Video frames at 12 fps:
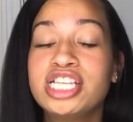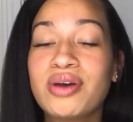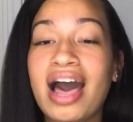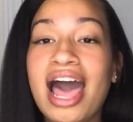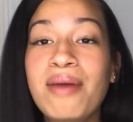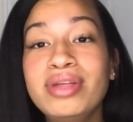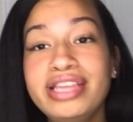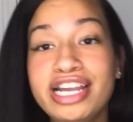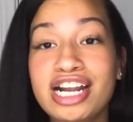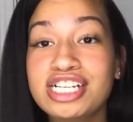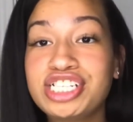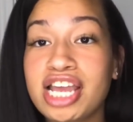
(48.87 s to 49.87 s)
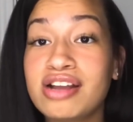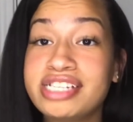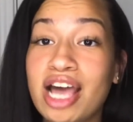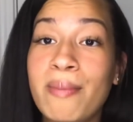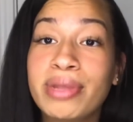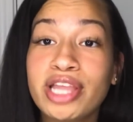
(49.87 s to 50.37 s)
So I will link her channel
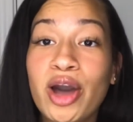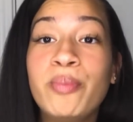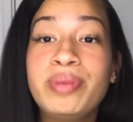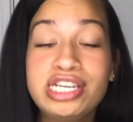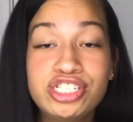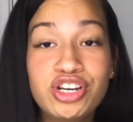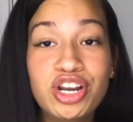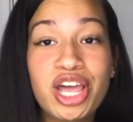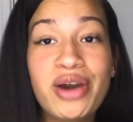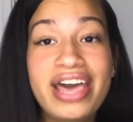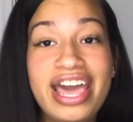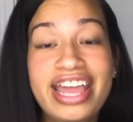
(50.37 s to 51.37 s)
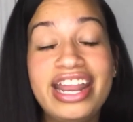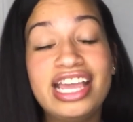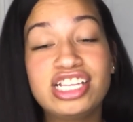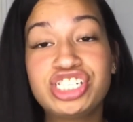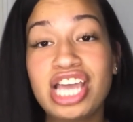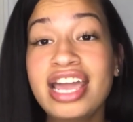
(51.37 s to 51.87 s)
down below. Be sure to go ahead
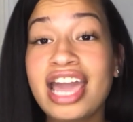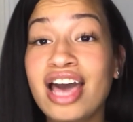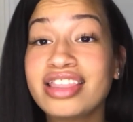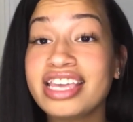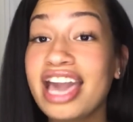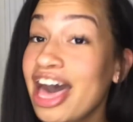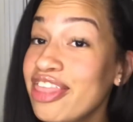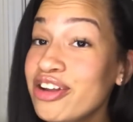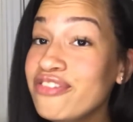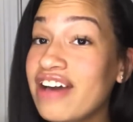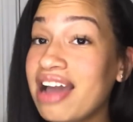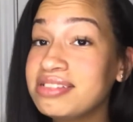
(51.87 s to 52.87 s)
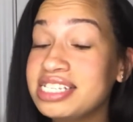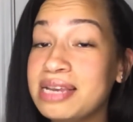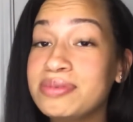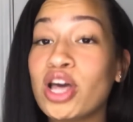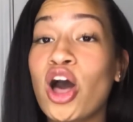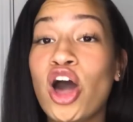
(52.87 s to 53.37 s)
and check out the other 5
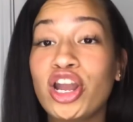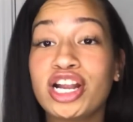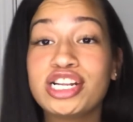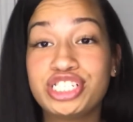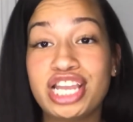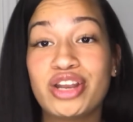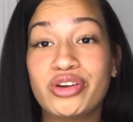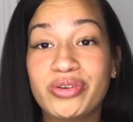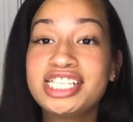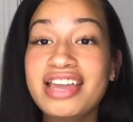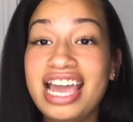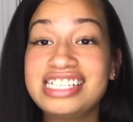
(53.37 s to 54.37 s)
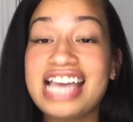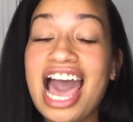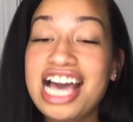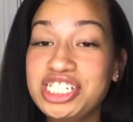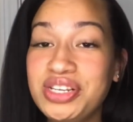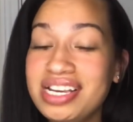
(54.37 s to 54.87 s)
tips on her channel. So yes,
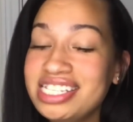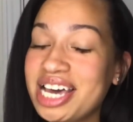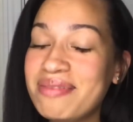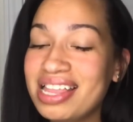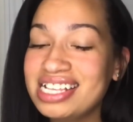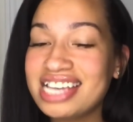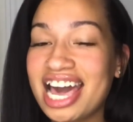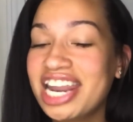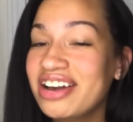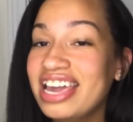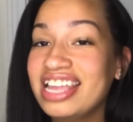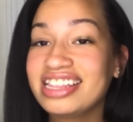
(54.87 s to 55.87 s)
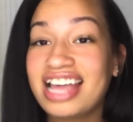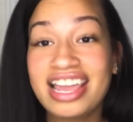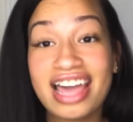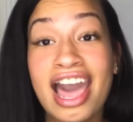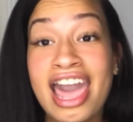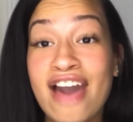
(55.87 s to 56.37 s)
as you can tell by the title and
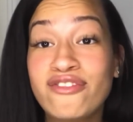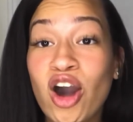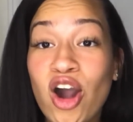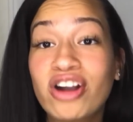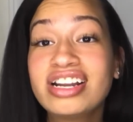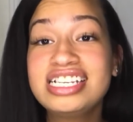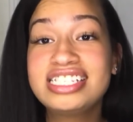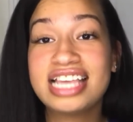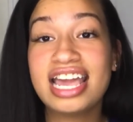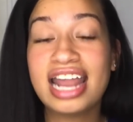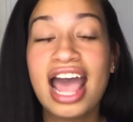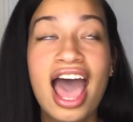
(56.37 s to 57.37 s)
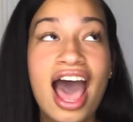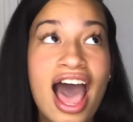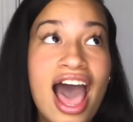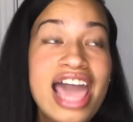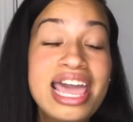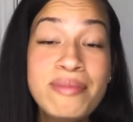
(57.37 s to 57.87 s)
like I have already said,
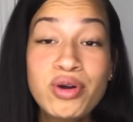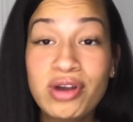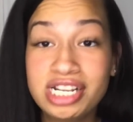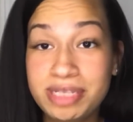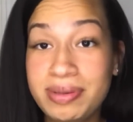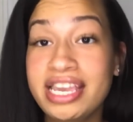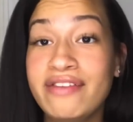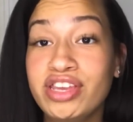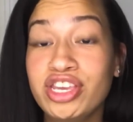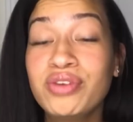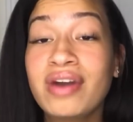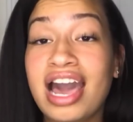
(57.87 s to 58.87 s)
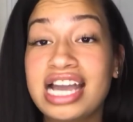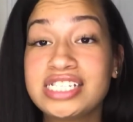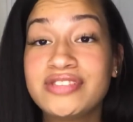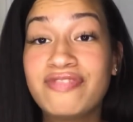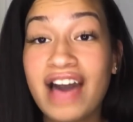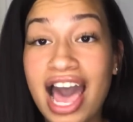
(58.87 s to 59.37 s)
I am going to be giving you
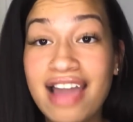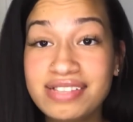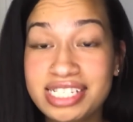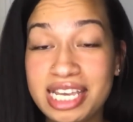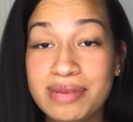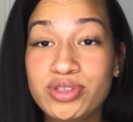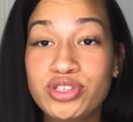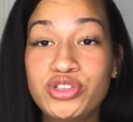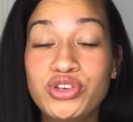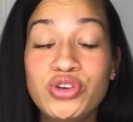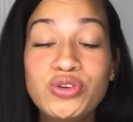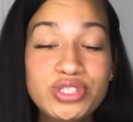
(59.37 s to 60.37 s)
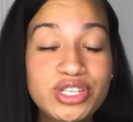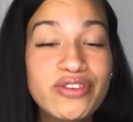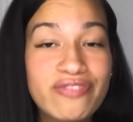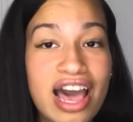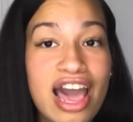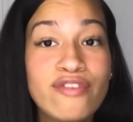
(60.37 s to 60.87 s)
guys 5 tips to
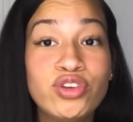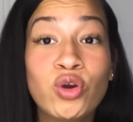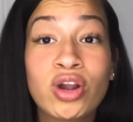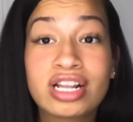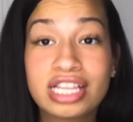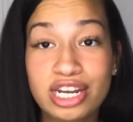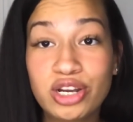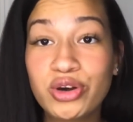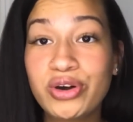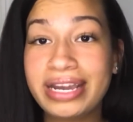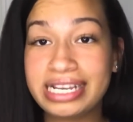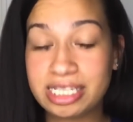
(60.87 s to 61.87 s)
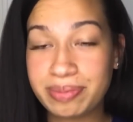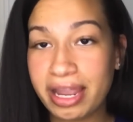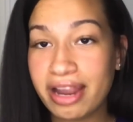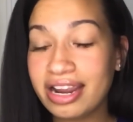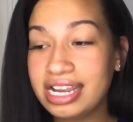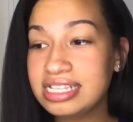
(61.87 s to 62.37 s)
survive your clinical
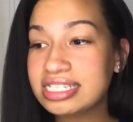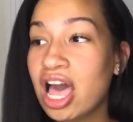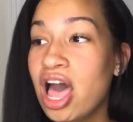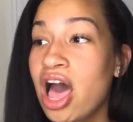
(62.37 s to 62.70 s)
experience.